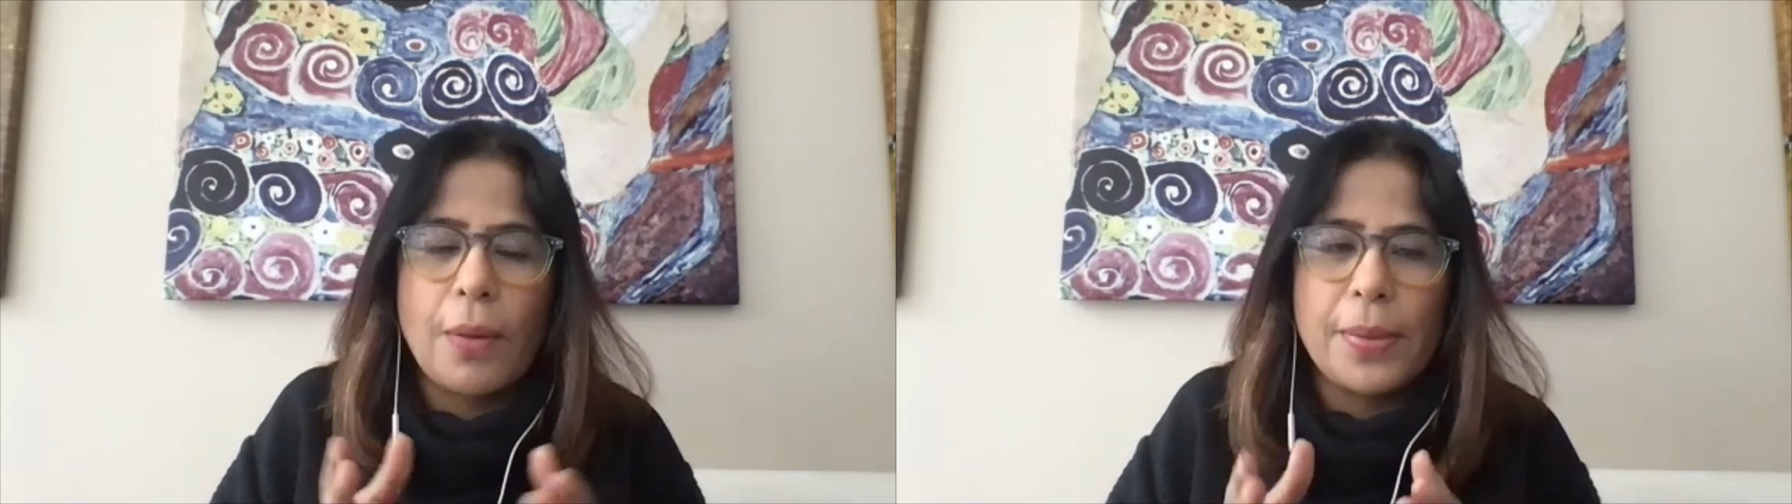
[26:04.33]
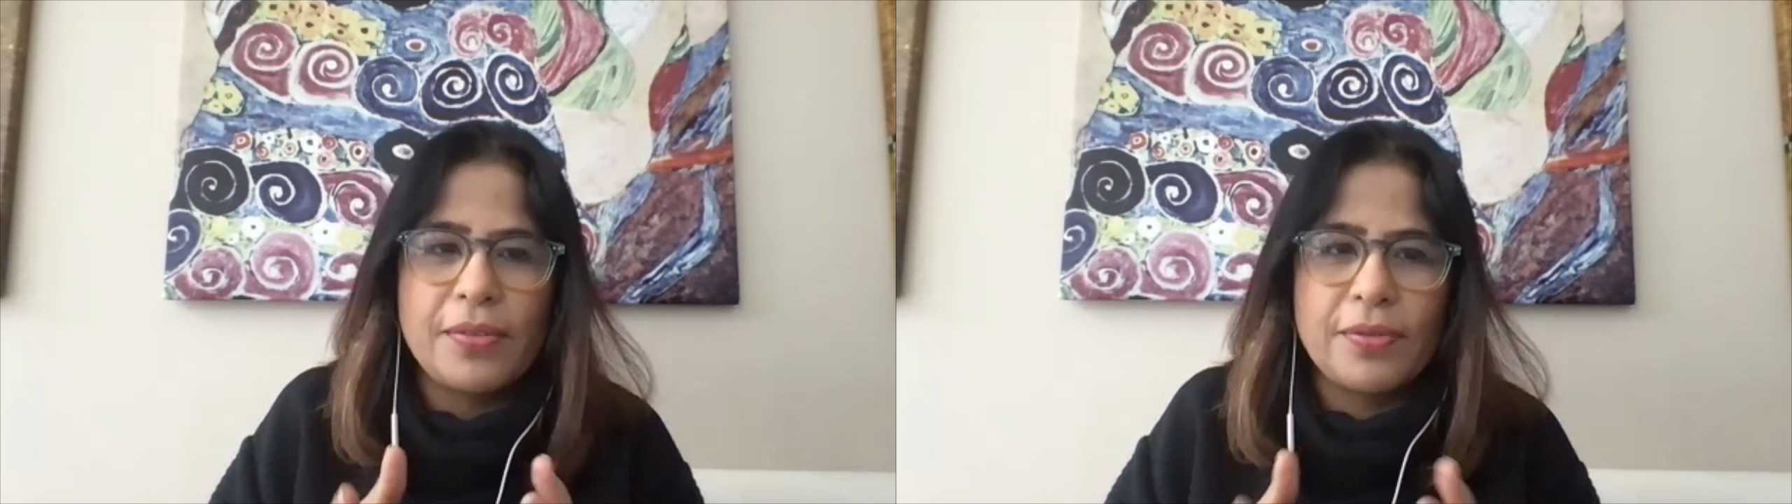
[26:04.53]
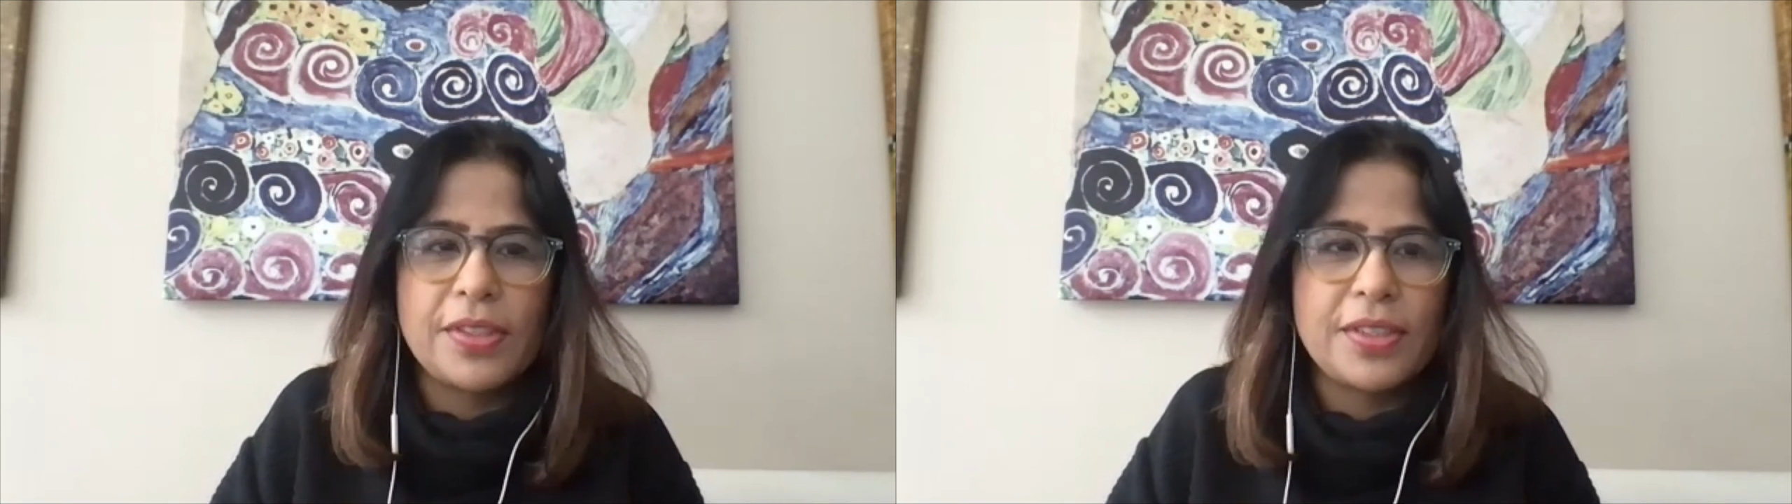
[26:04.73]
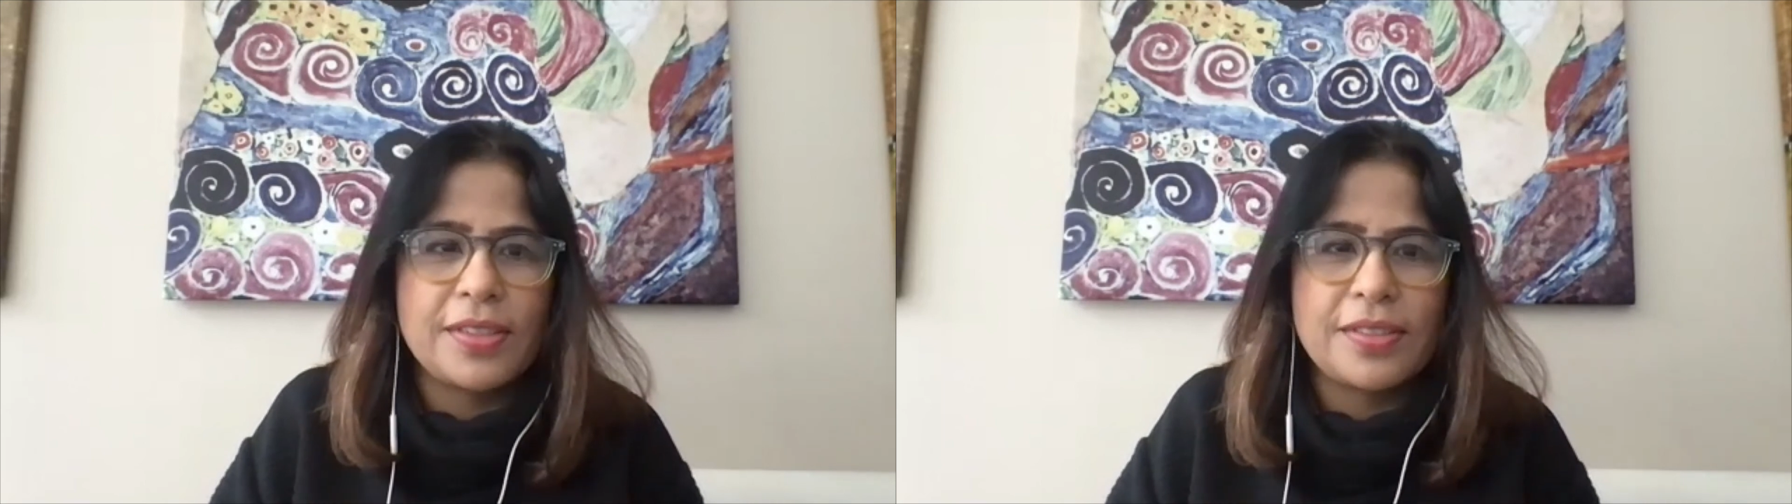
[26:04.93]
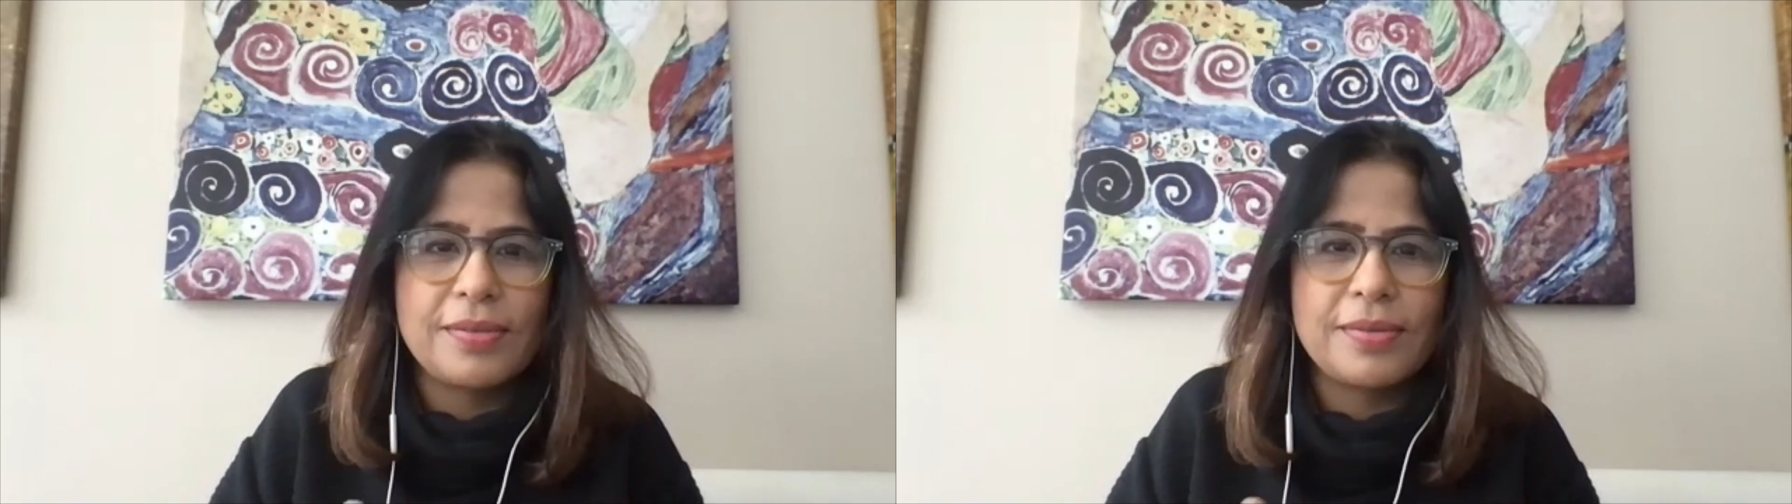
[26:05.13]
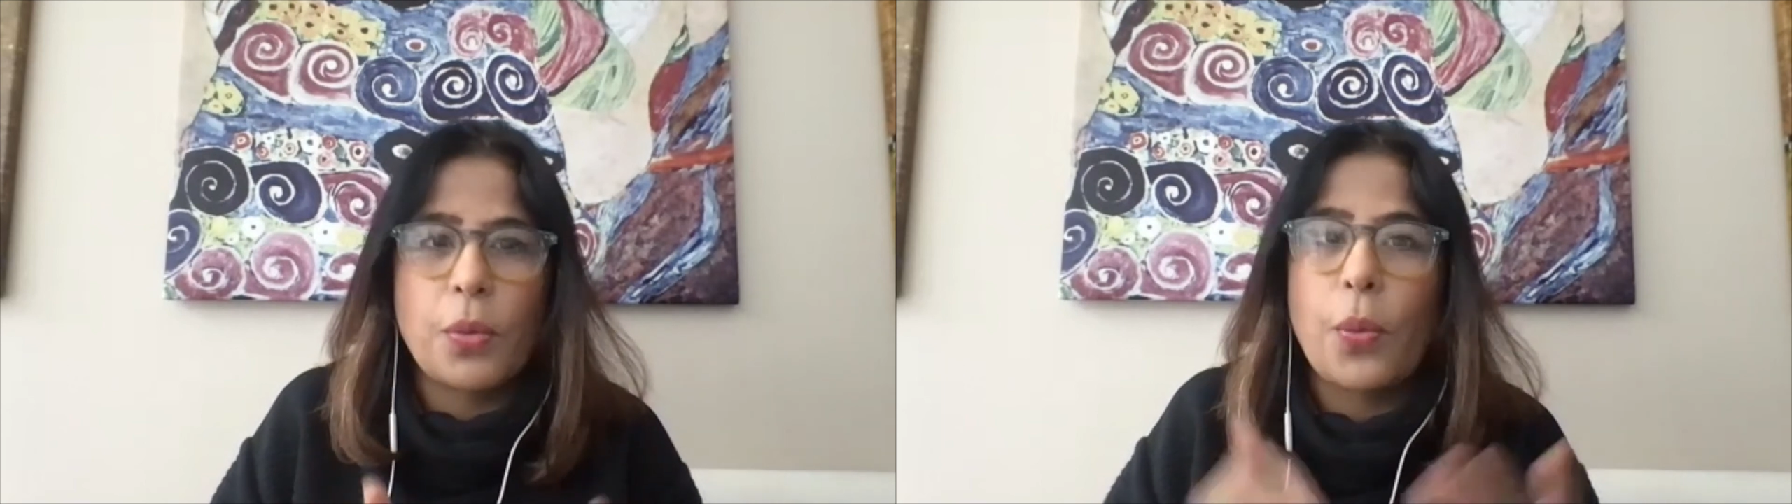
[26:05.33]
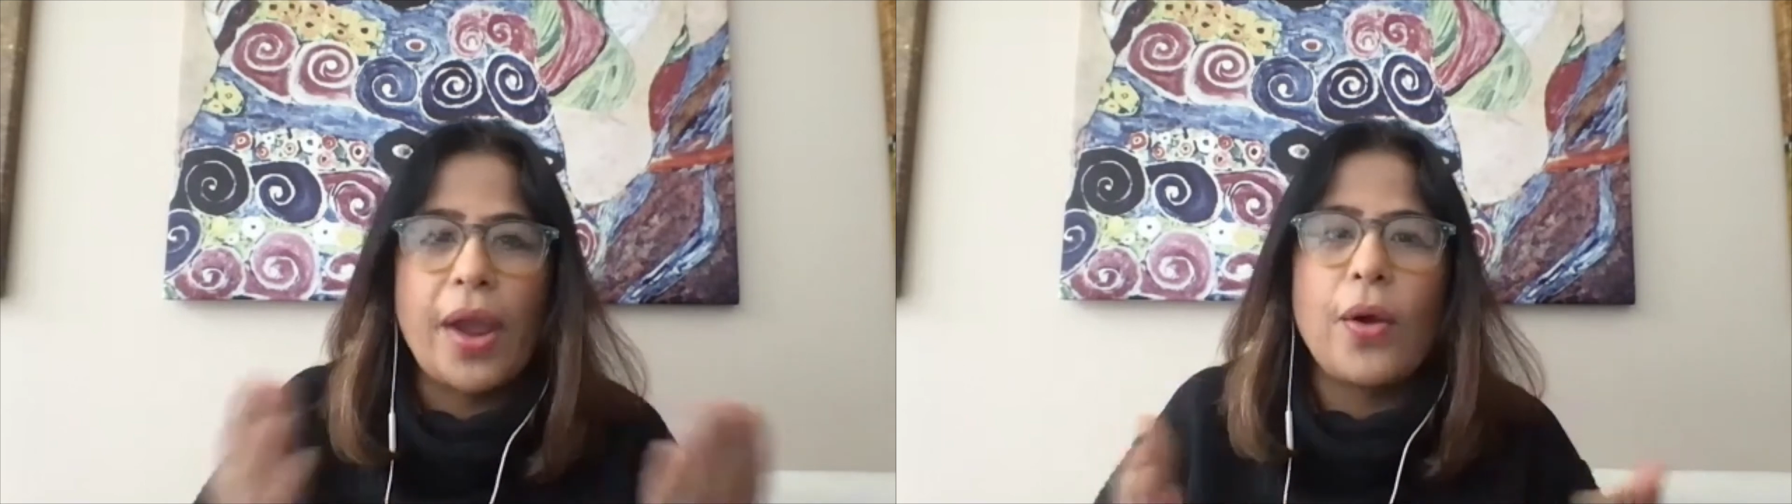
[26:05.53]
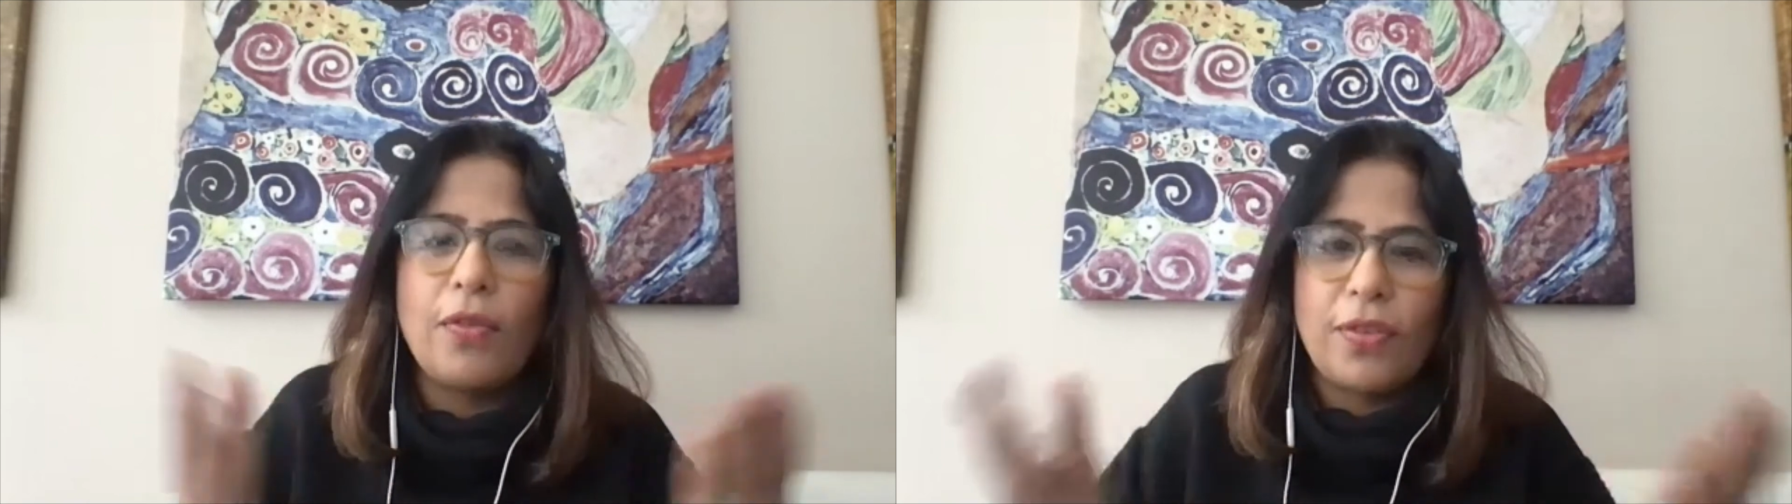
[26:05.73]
which is the way of